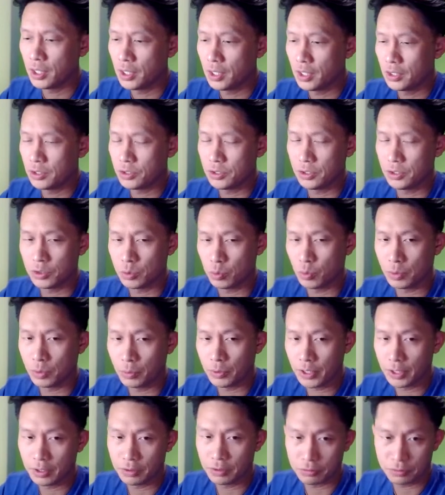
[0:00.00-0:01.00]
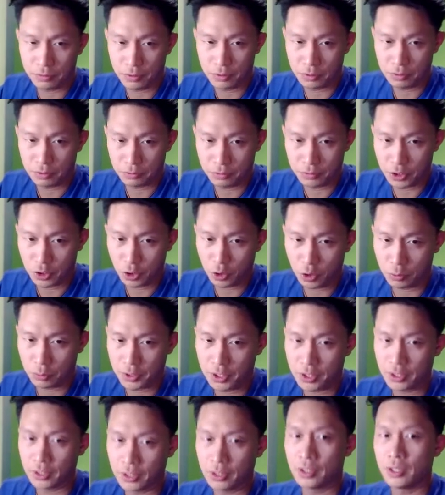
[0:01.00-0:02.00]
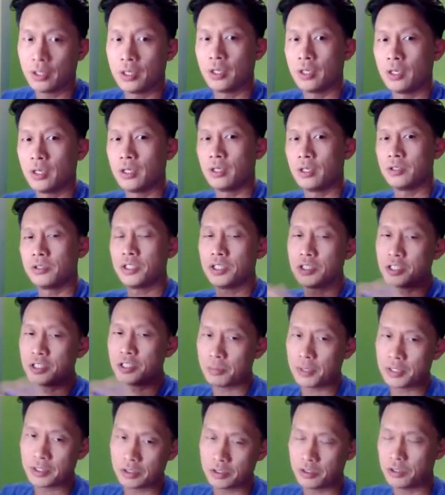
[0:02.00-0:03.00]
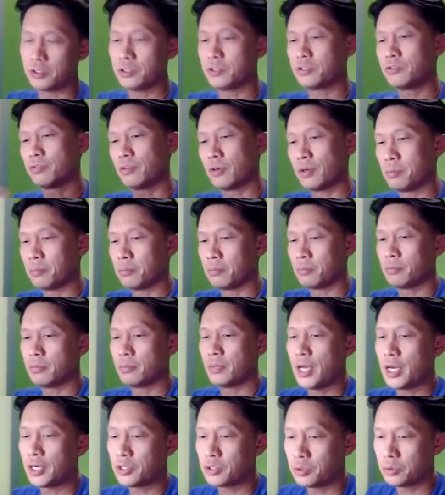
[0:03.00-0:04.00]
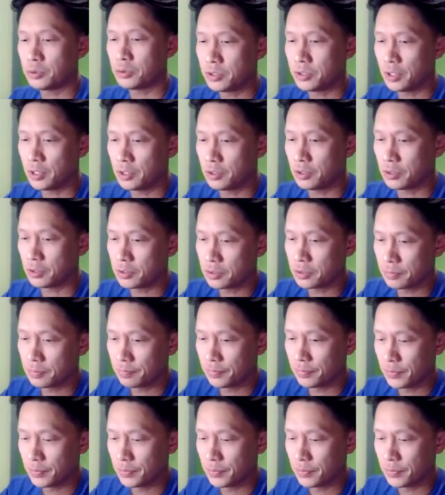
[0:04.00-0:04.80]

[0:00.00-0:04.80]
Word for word: So that's one way of determining system messages from actual senders.